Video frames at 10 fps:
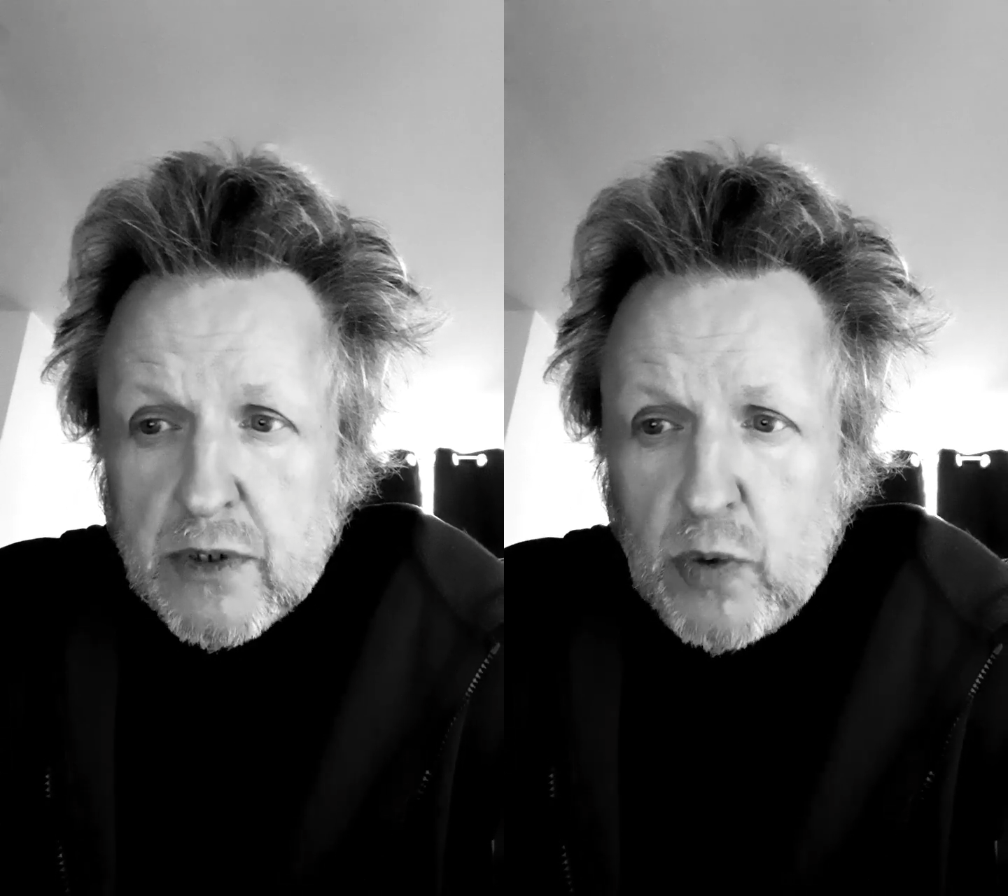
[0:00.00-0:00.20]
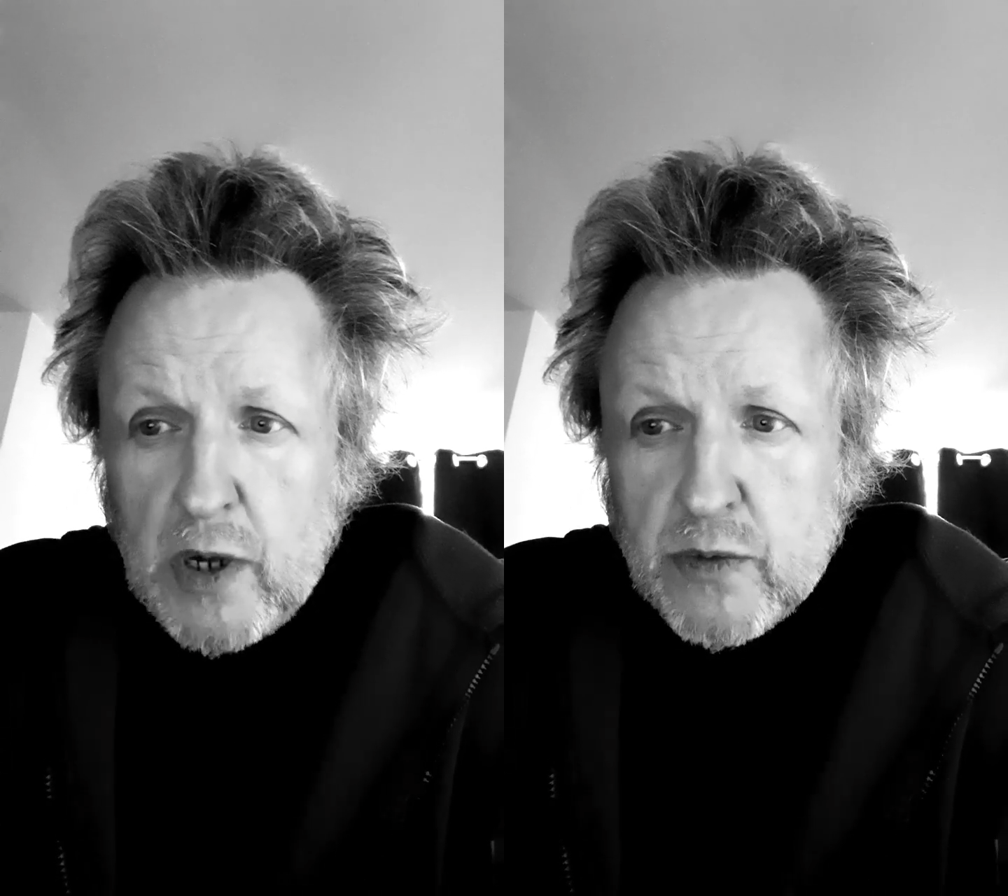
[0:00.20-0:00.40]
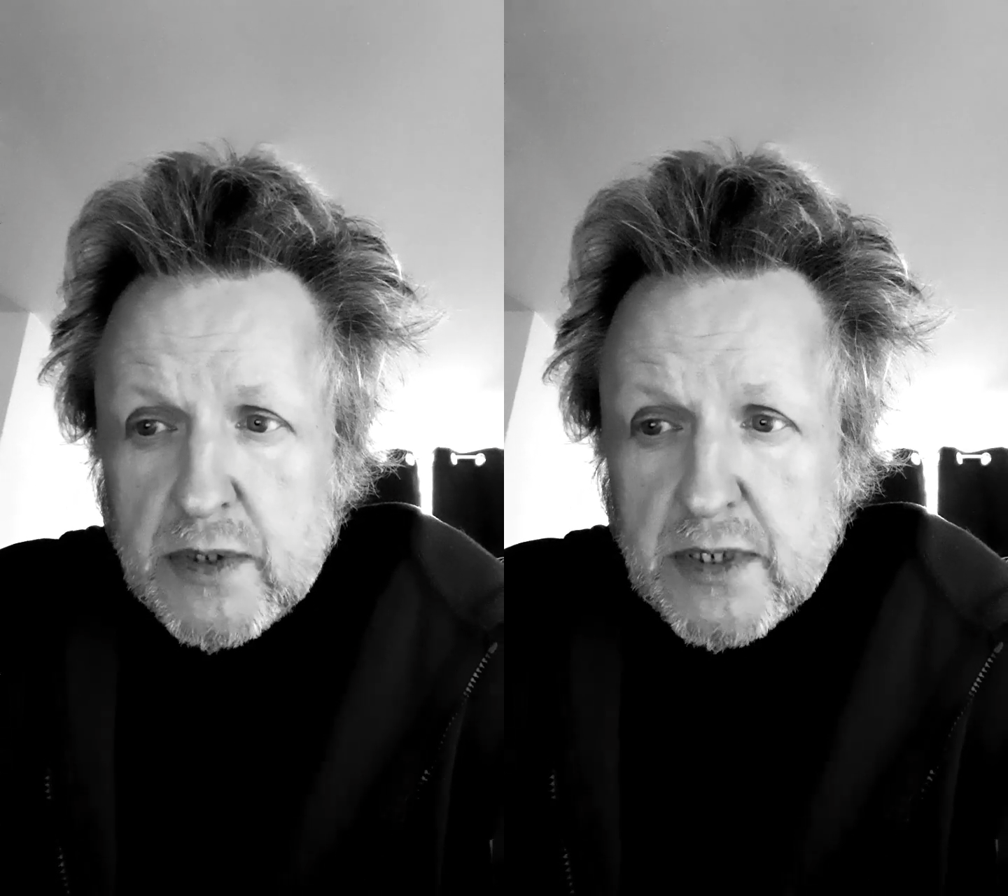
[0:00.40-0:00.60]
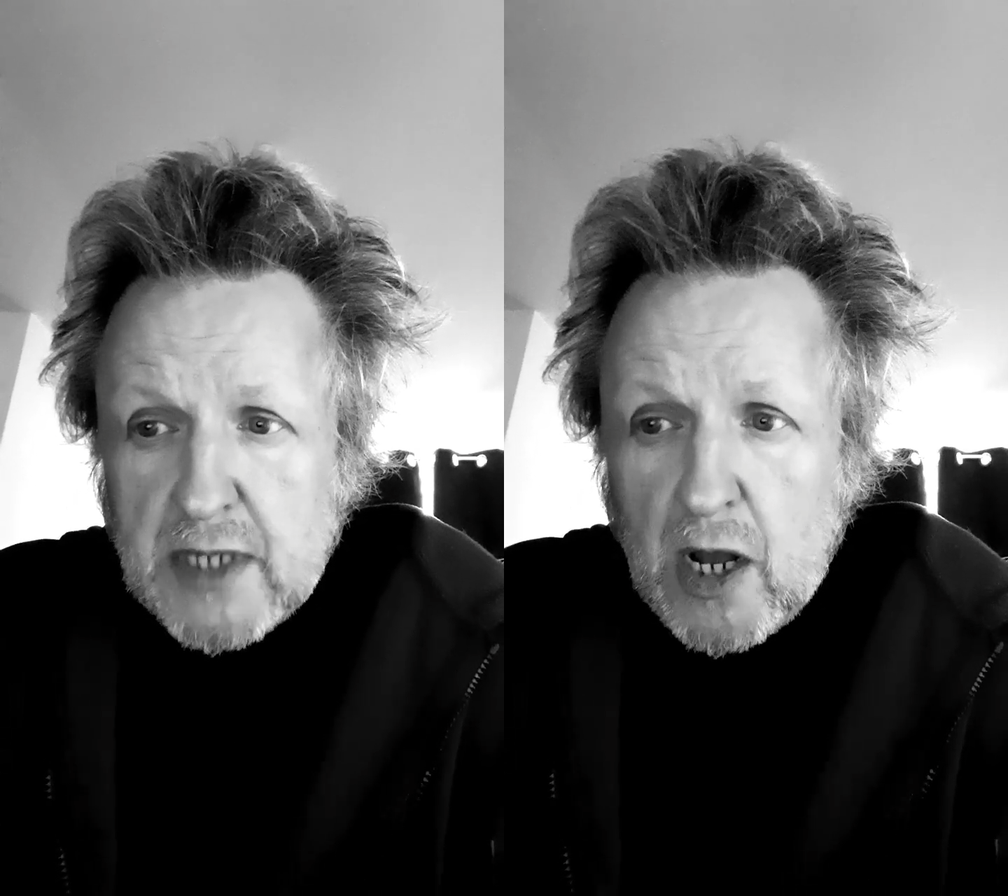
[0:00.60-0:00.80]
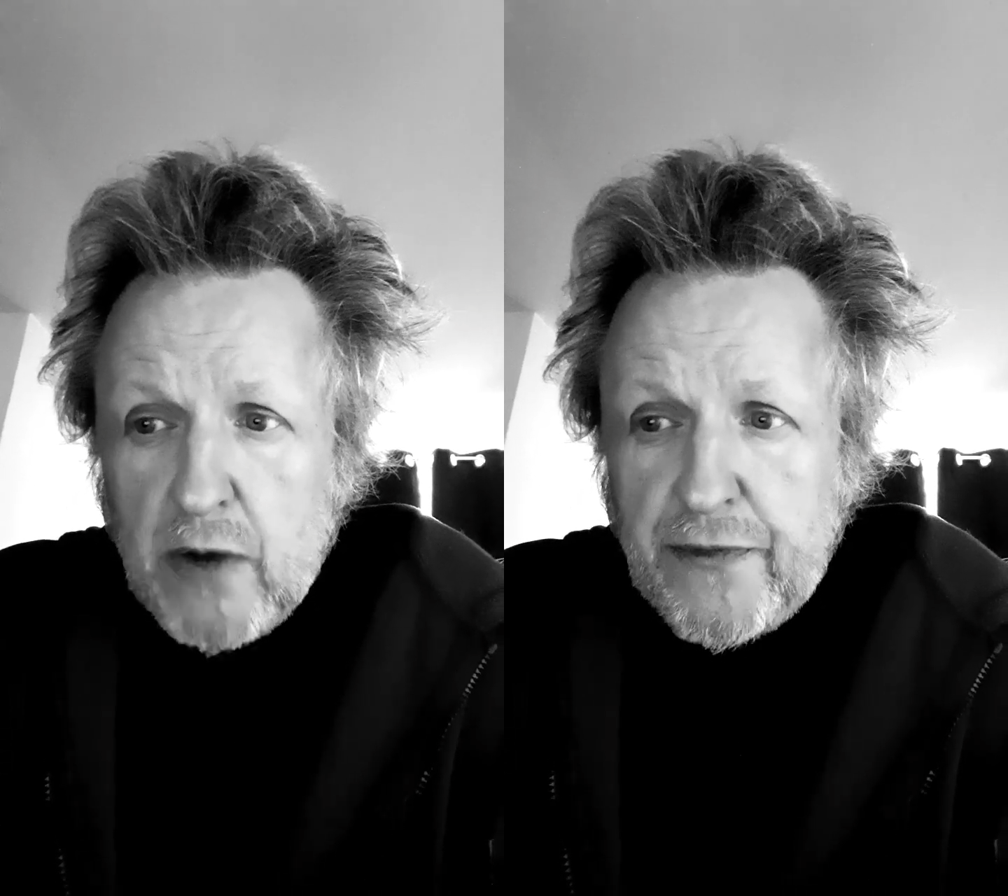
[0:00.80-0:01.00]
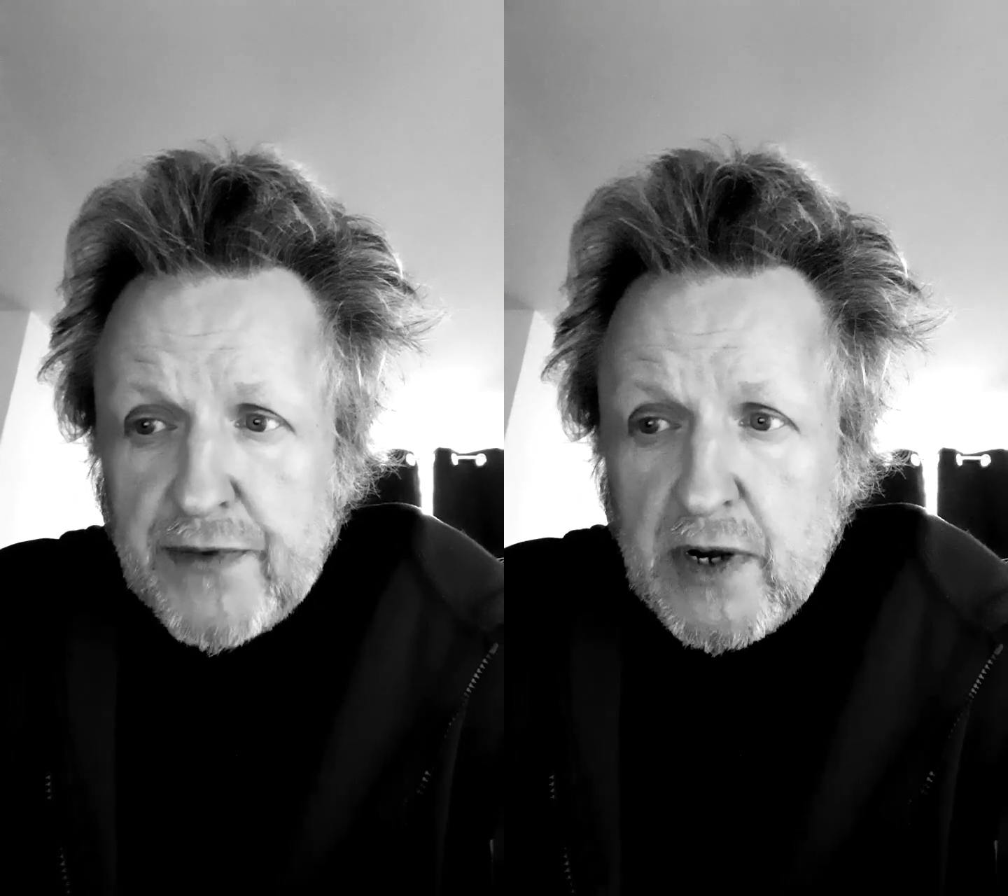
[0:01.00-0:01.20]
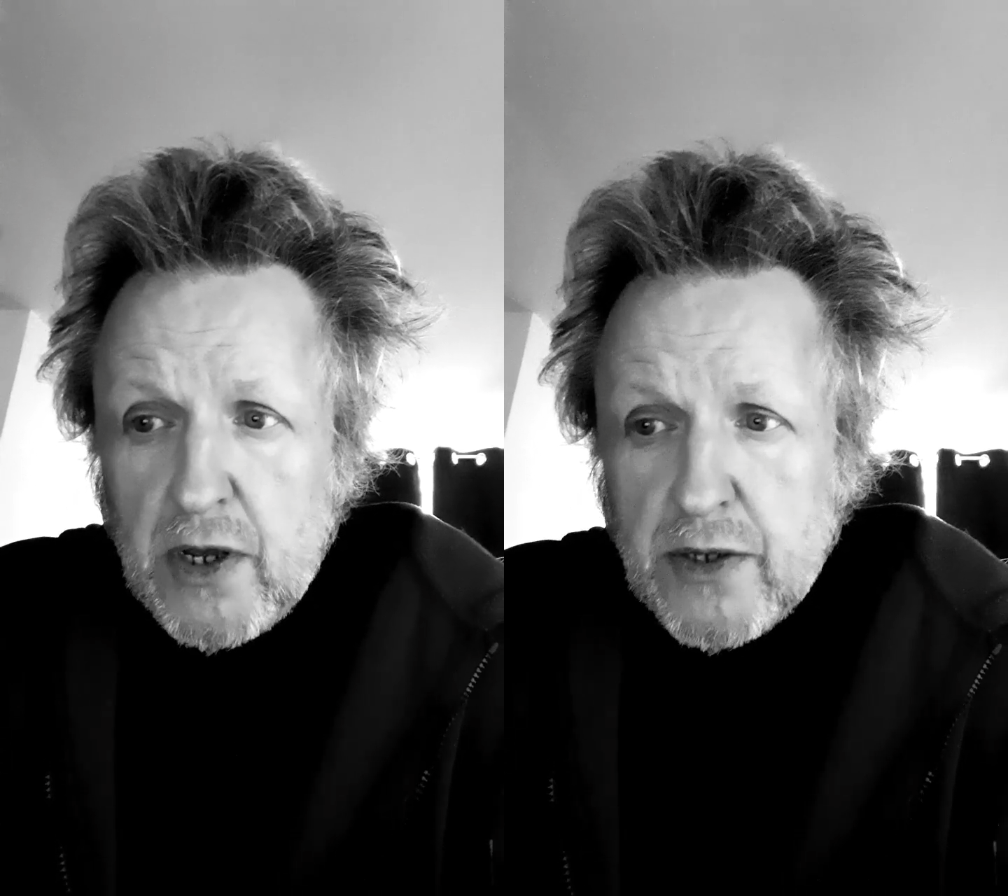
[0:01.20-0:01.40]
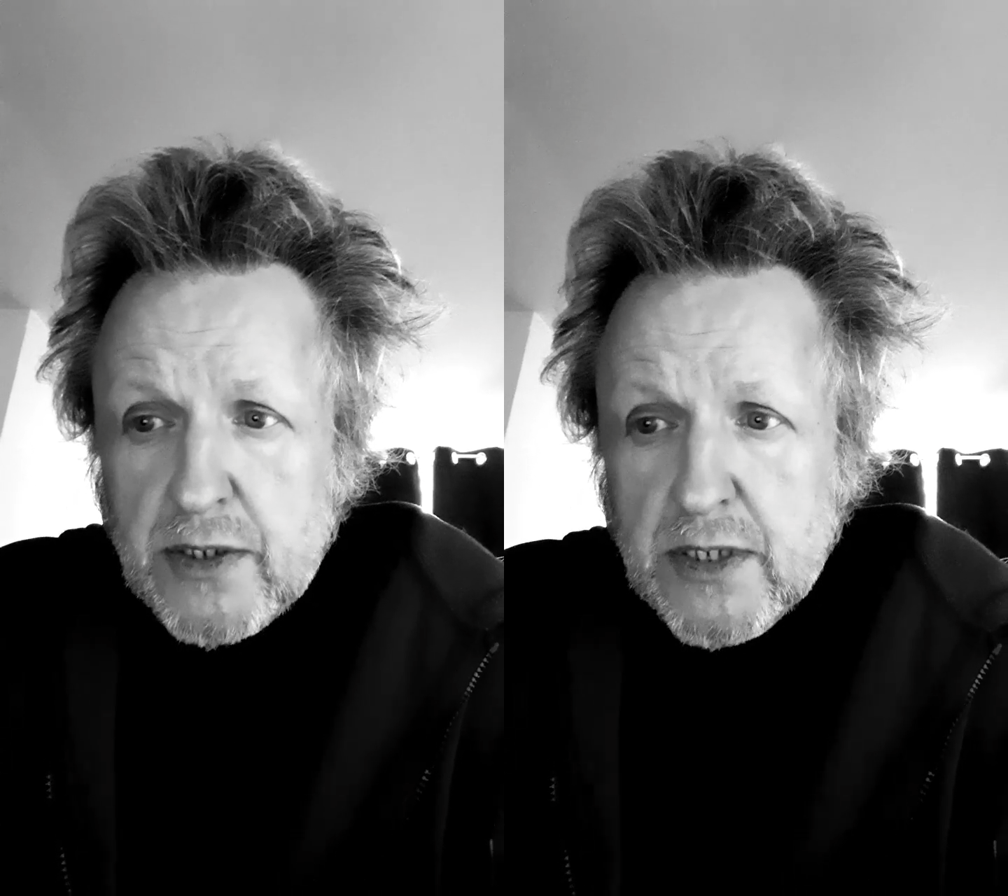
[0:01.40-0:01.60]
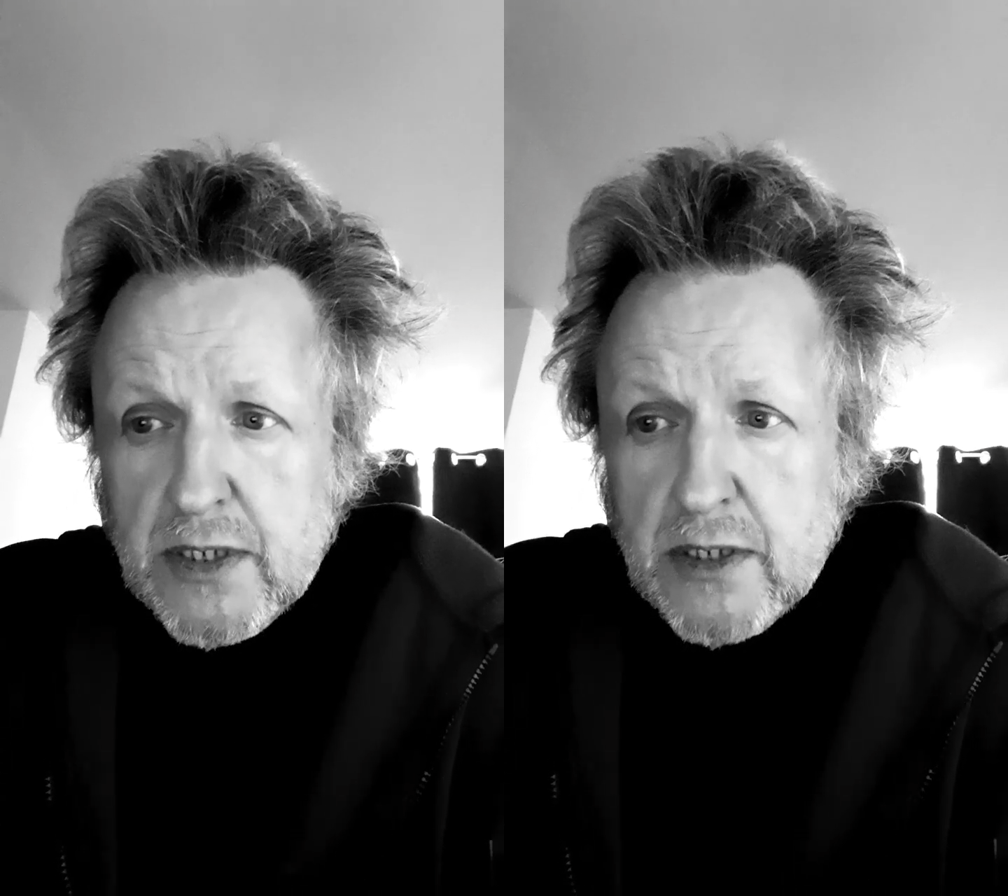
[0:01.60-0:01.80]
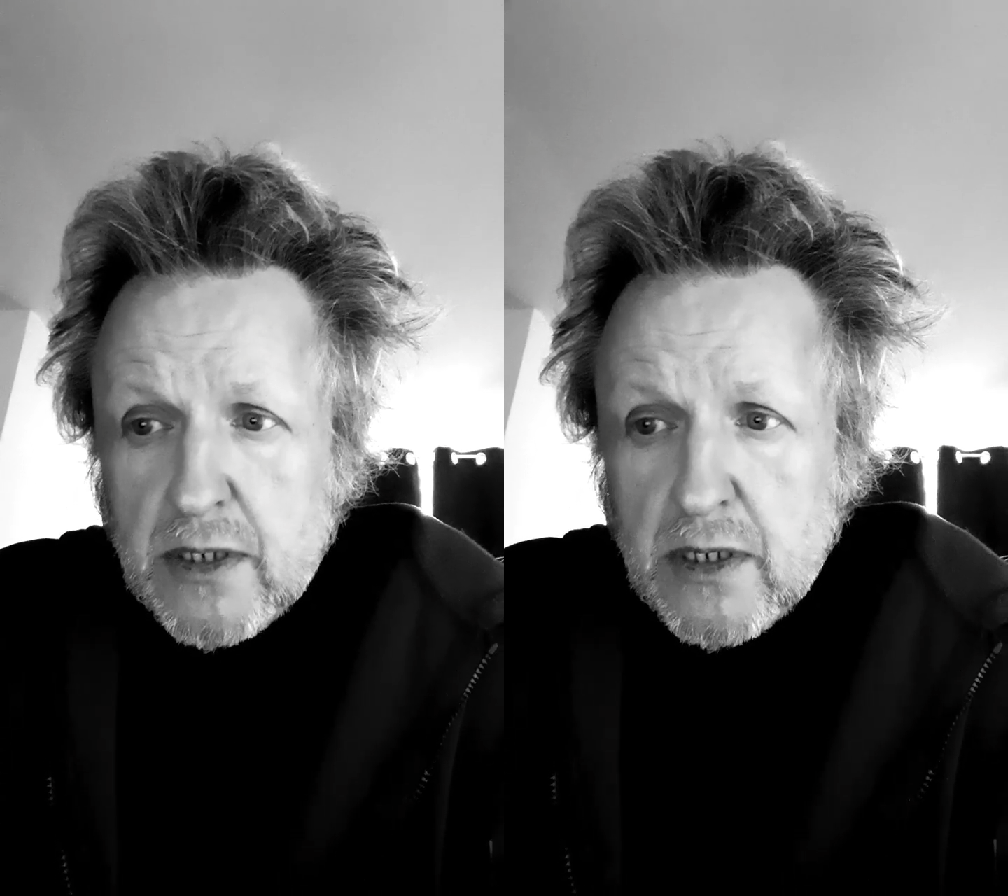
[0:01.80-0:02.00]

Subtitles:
quote, staff nurse